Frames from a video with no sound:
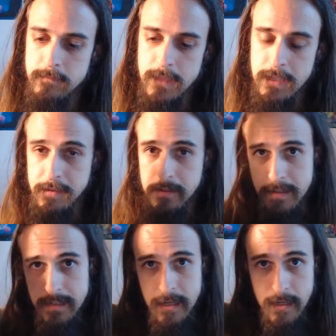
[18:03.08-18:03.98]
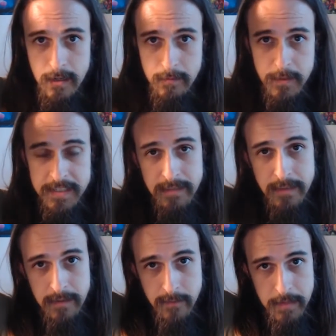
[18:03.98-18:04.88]
It's just receiving
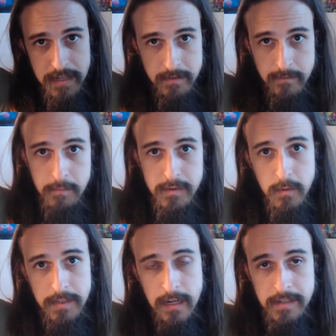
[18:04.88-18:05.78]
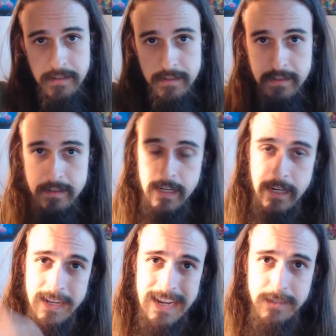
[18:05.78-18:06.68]
information from source consciousness to kind
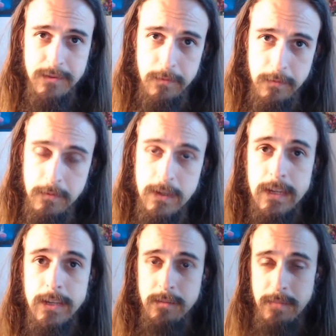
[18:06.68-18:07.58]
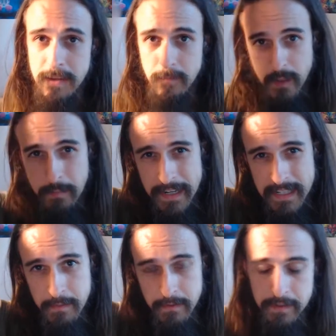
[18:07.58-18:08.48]
of guide you through. You may
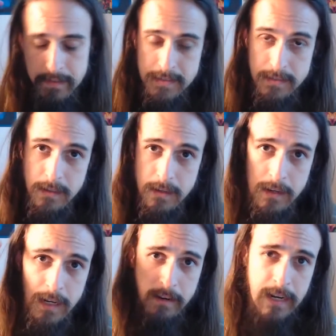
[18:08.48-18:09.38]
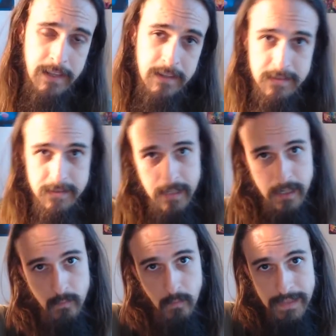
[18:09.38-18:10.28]
experience clairaudience
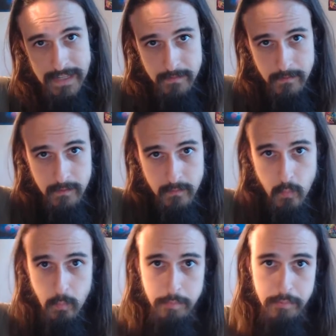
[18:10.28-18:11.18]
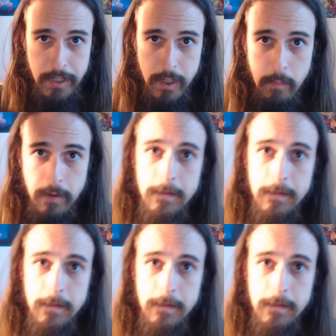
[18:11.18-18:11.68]
when that's pretty open.